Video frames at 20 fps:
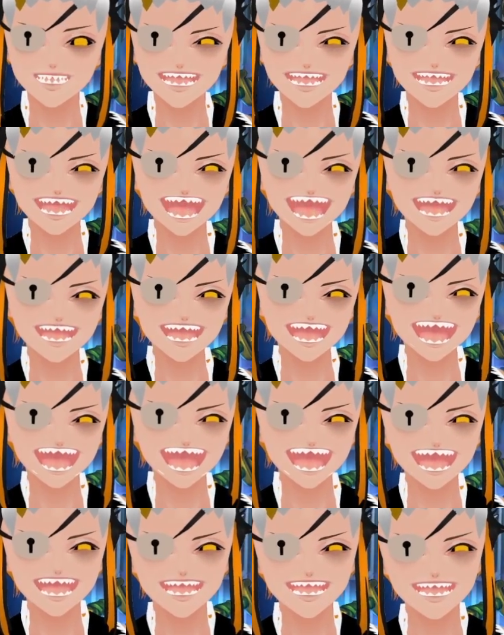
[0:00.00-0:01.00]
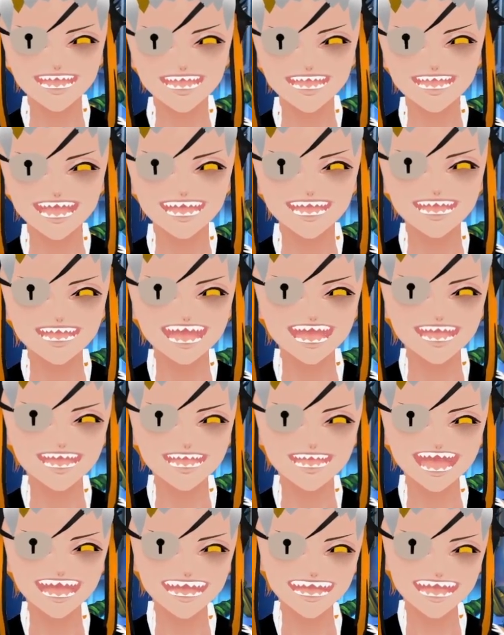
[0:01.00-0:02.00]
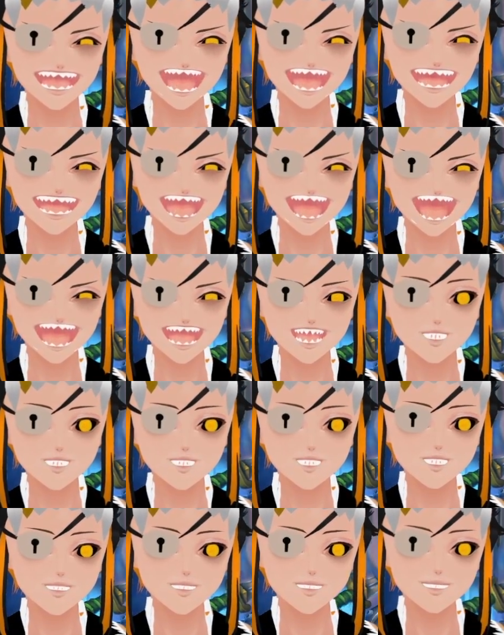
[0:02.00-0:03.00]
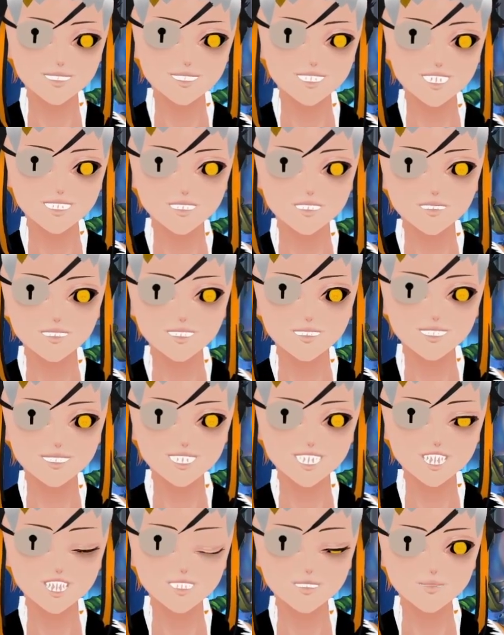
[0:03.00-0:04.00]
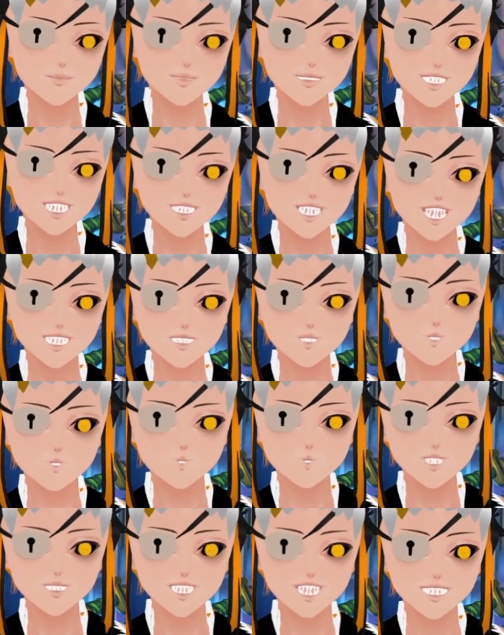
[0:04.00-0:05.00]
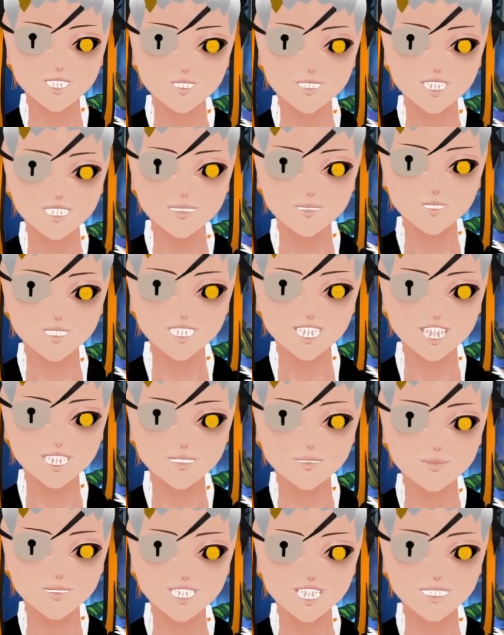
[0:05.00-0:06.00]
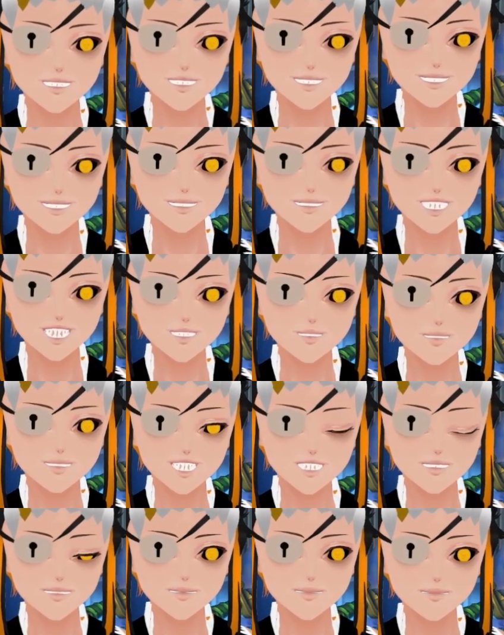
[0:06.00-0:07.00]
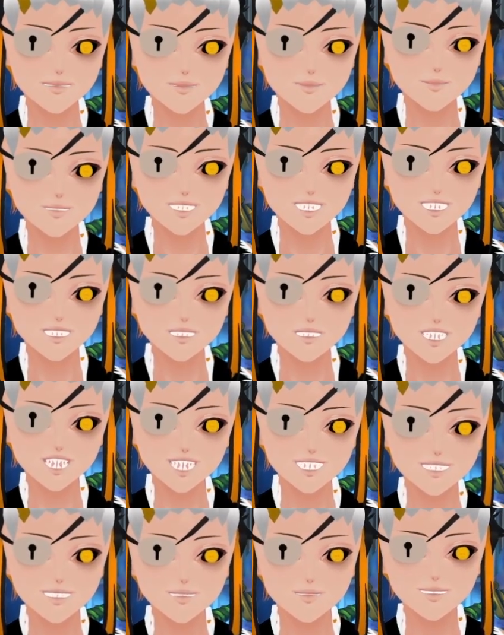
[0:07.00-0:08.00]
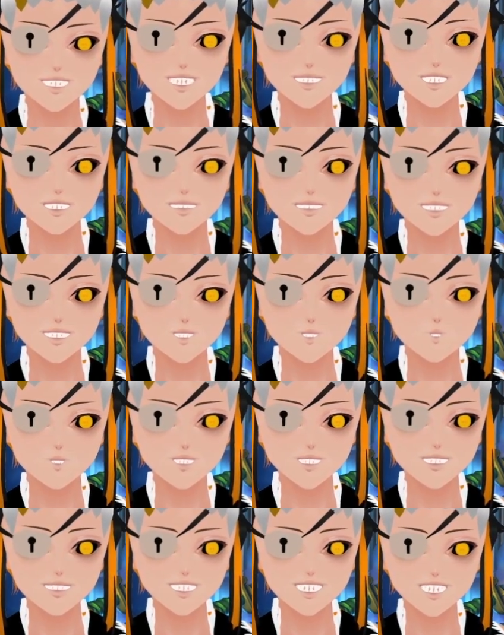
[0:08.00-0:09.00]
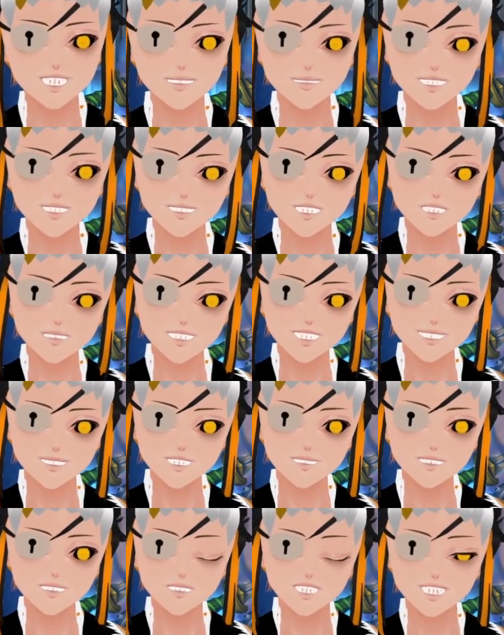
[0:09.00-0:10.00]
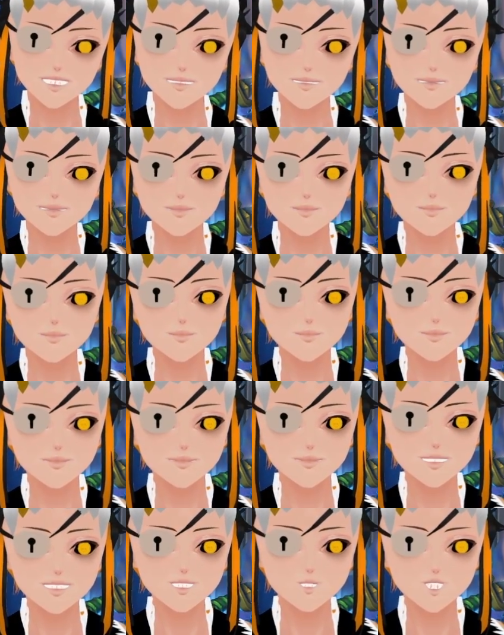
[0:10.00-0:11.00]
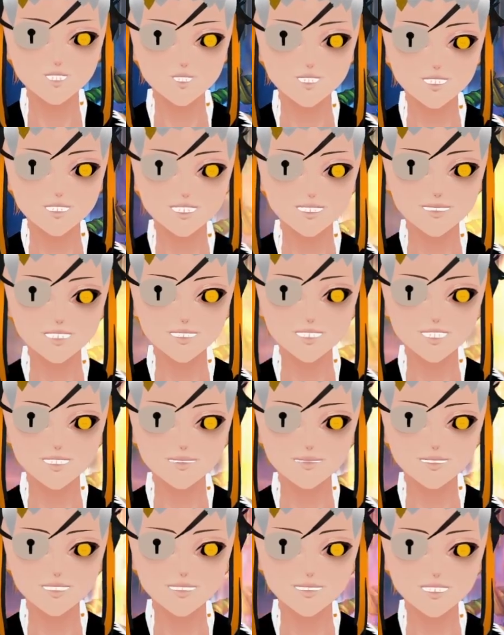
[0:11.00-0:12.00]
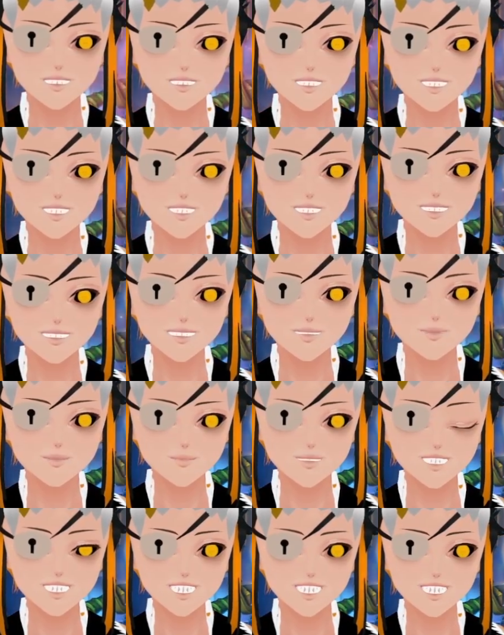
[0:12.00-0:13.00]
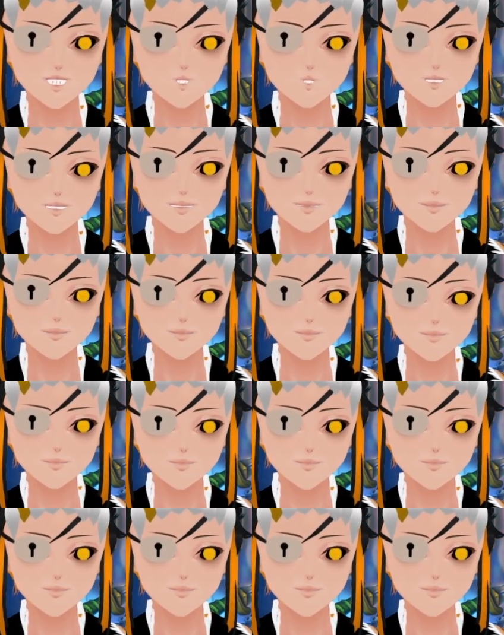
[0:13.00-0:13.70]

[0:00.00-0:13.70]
okay. That's fine by me if they target that. Okay, how do we want to do this? We have 9 mana, there's the grain, doesn't really do anything because it doesn't have rush. You can see what we randomly generate. I think cool.